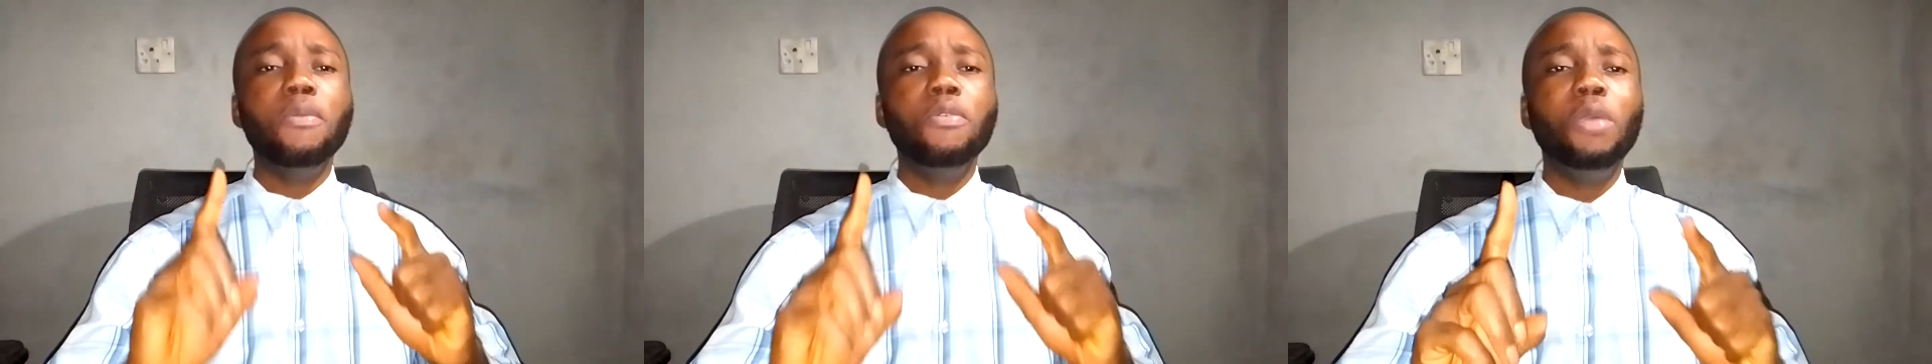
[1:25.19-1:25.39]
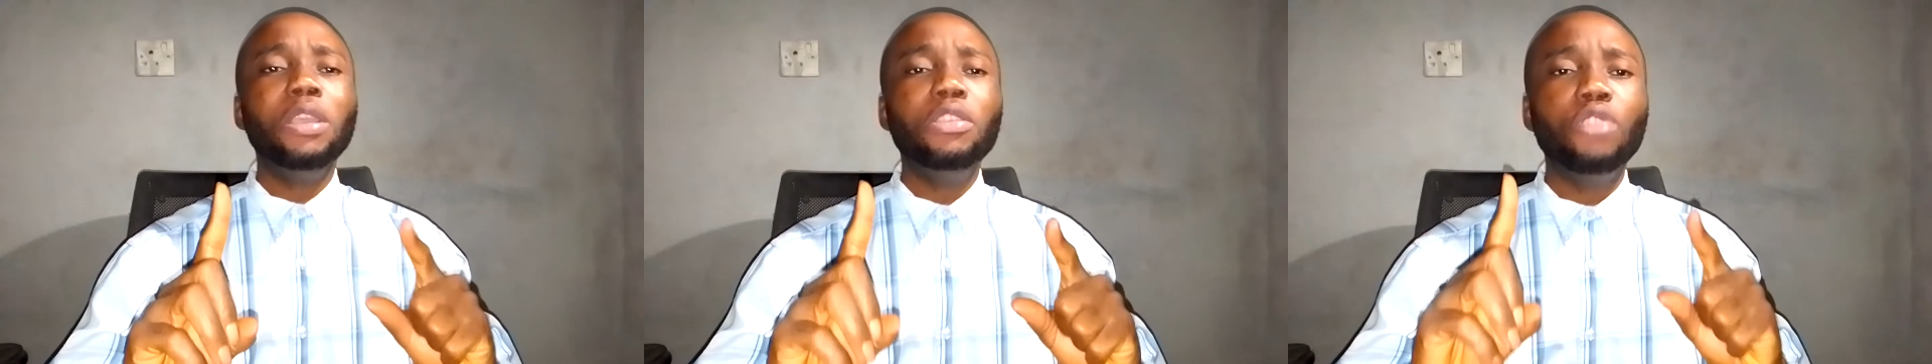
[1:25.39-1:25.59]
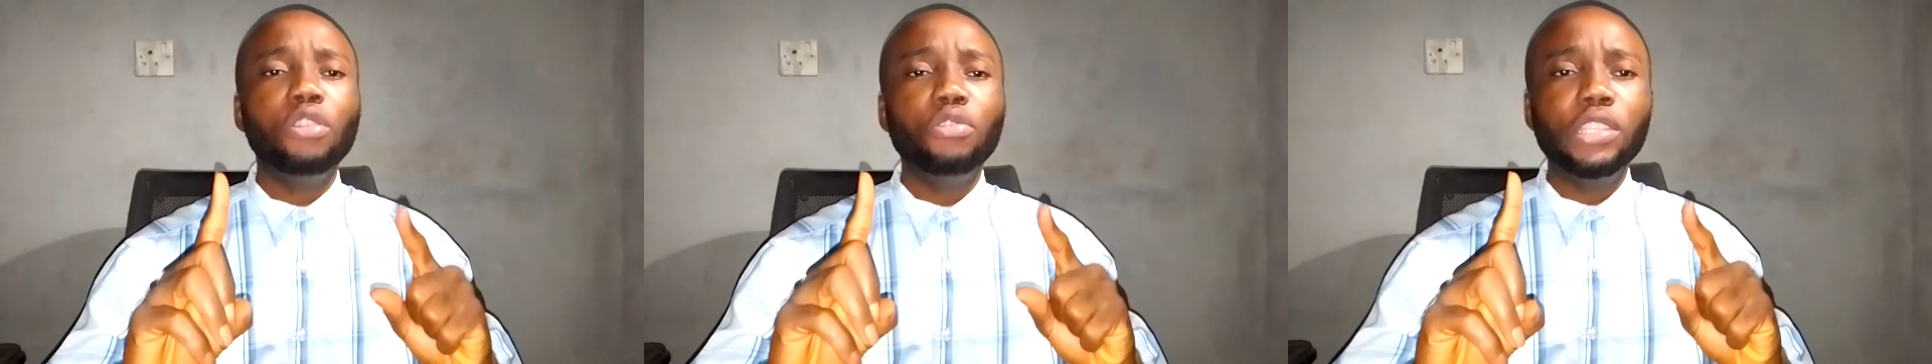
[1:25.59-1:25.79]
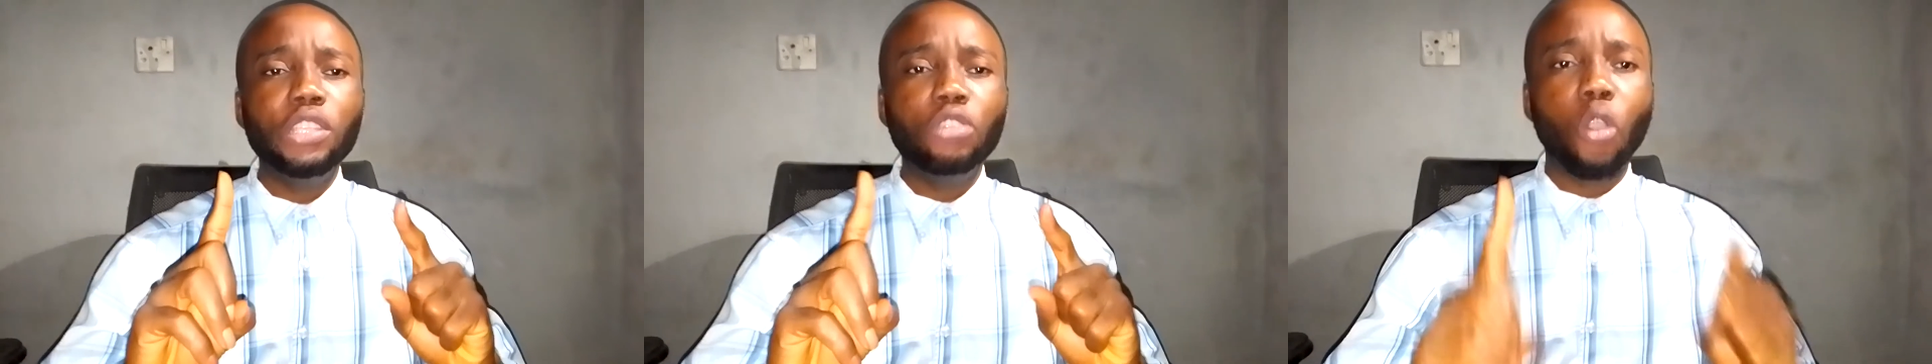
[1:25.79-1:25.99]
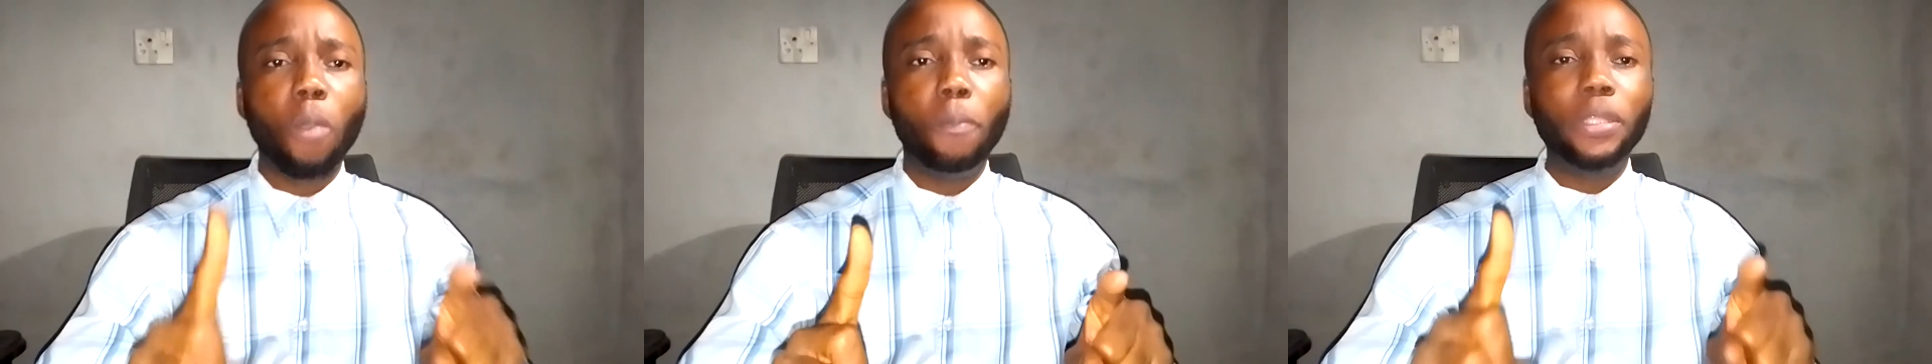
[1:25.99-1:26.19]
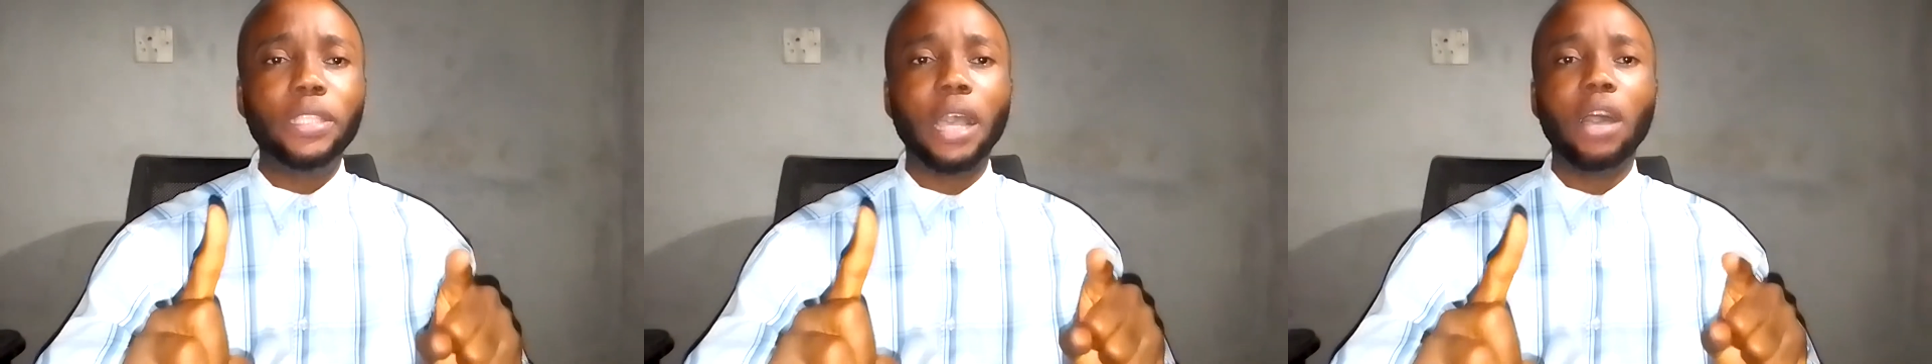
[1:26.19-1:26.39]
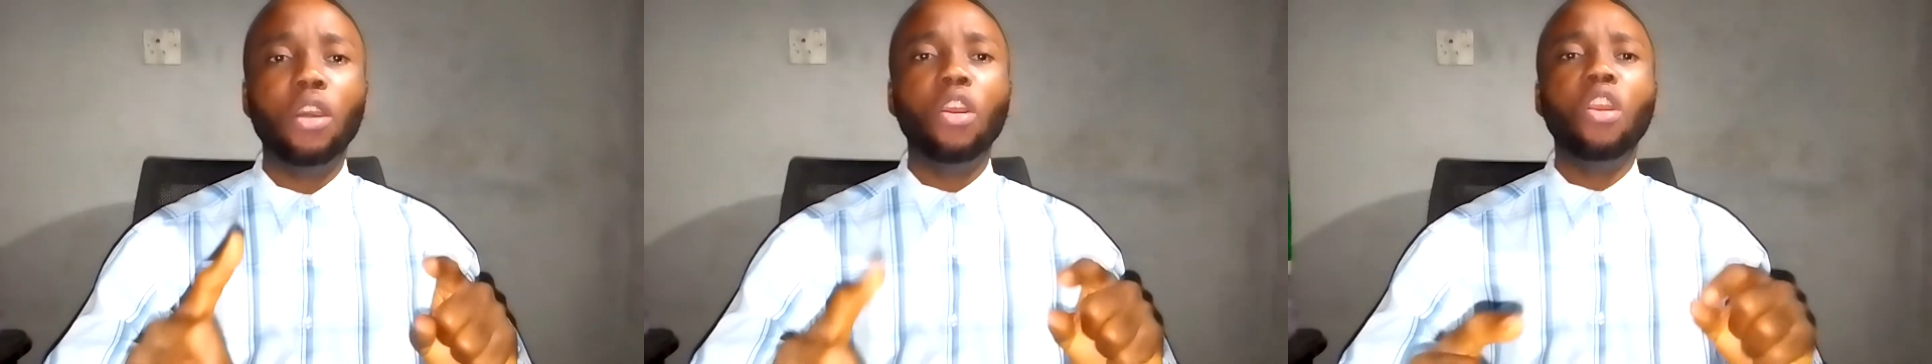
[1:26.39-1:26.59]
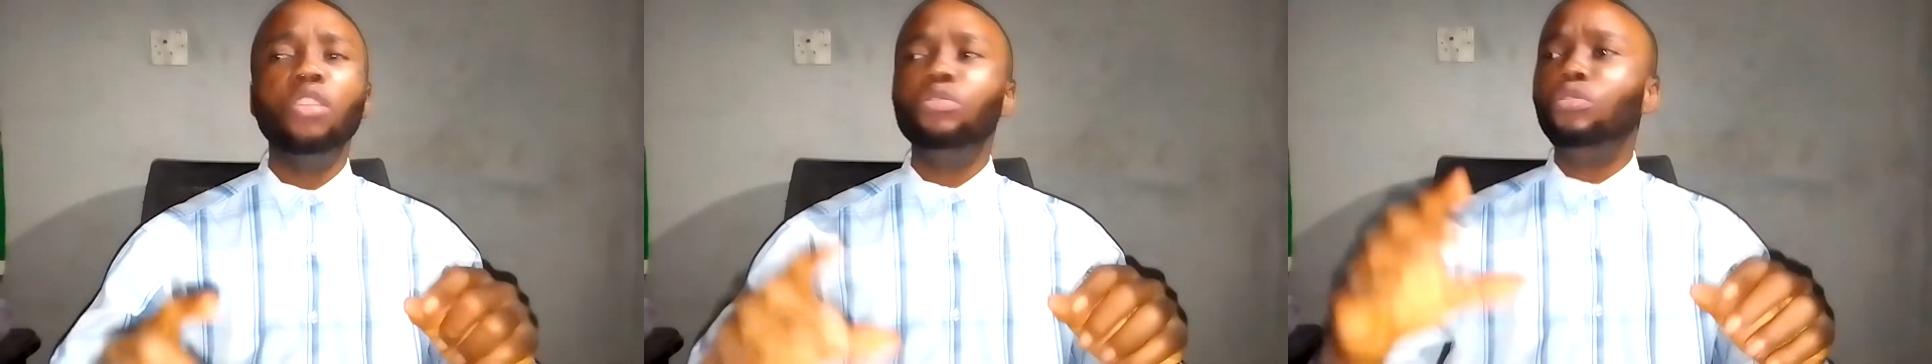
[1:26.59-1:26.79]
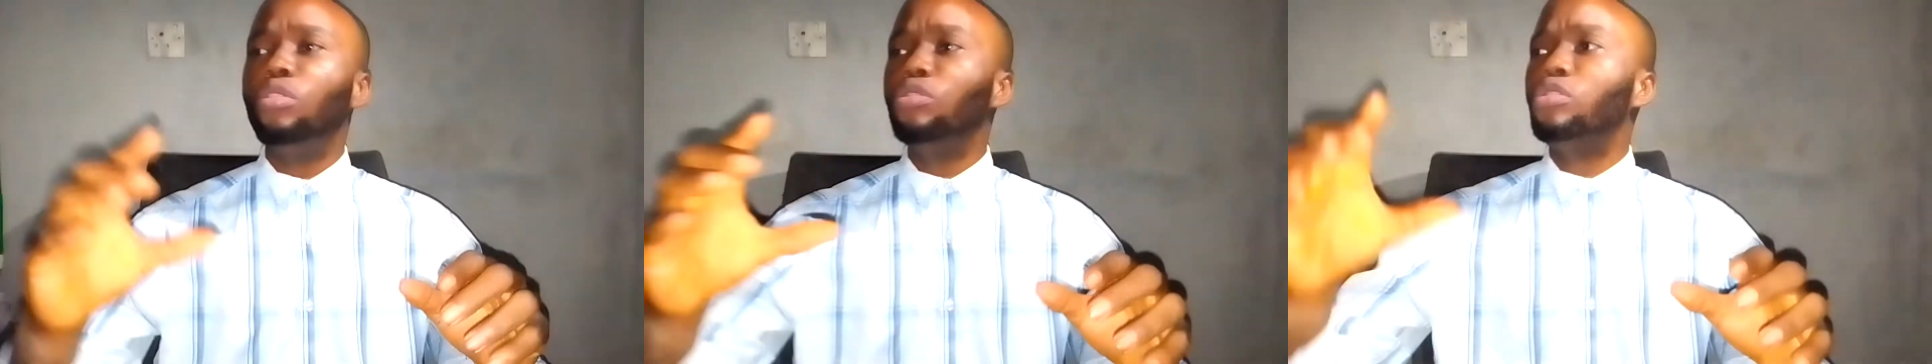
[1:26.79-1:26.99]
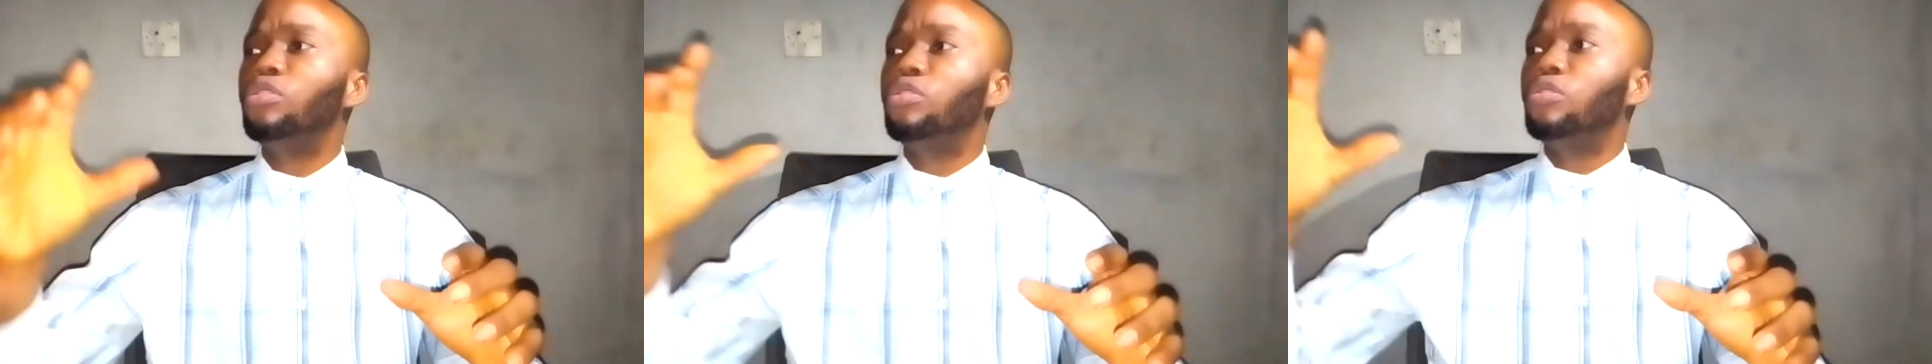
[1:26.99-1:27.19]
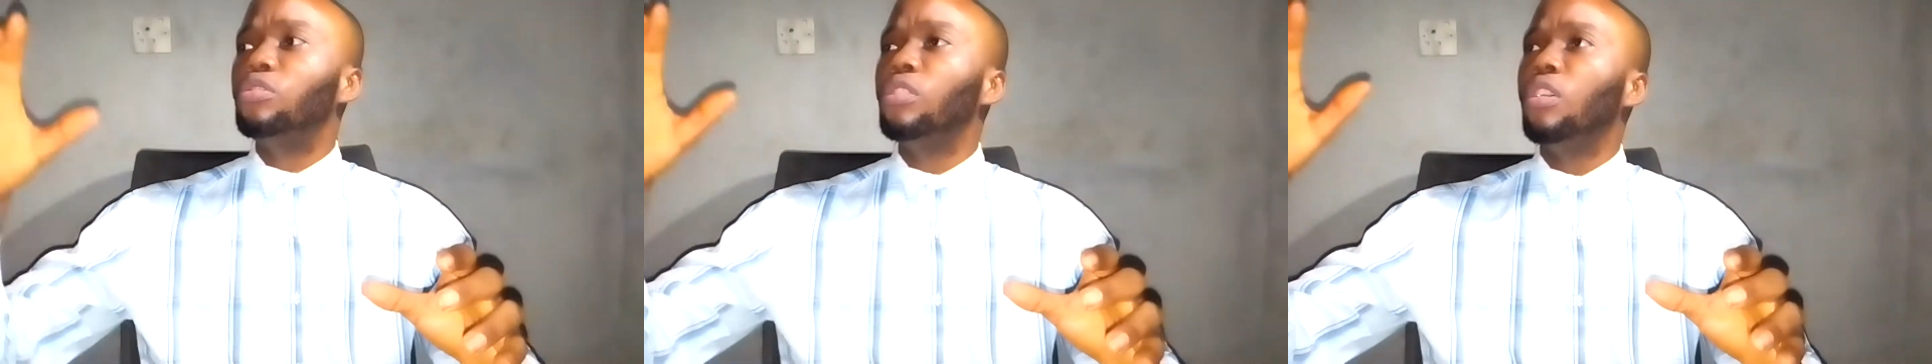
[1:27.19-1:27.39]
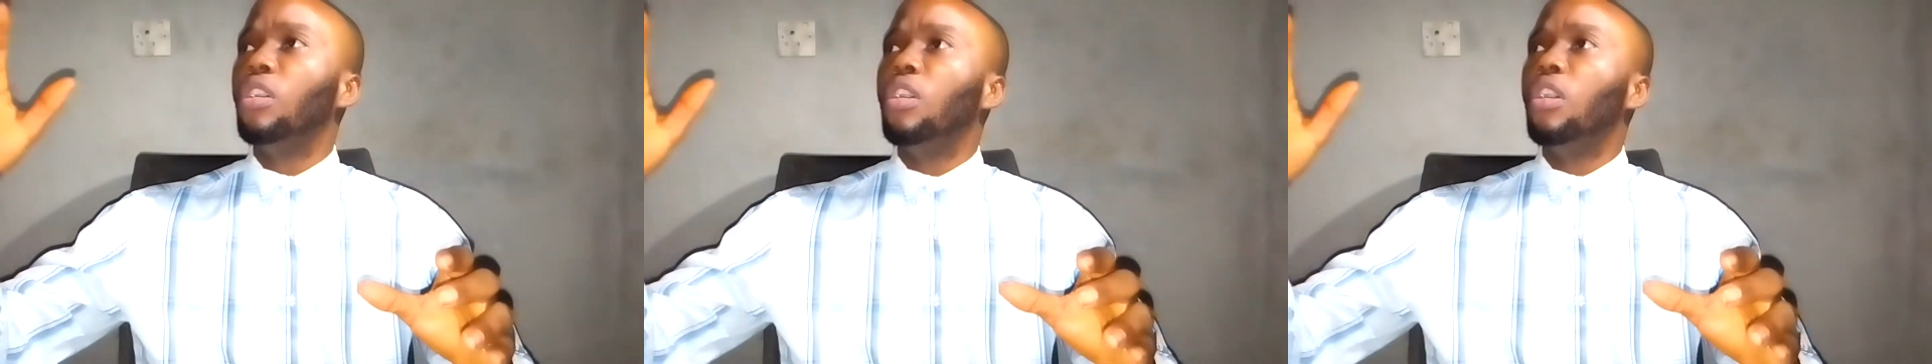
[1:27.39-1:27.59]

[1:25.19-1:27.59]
when you're using computer, all those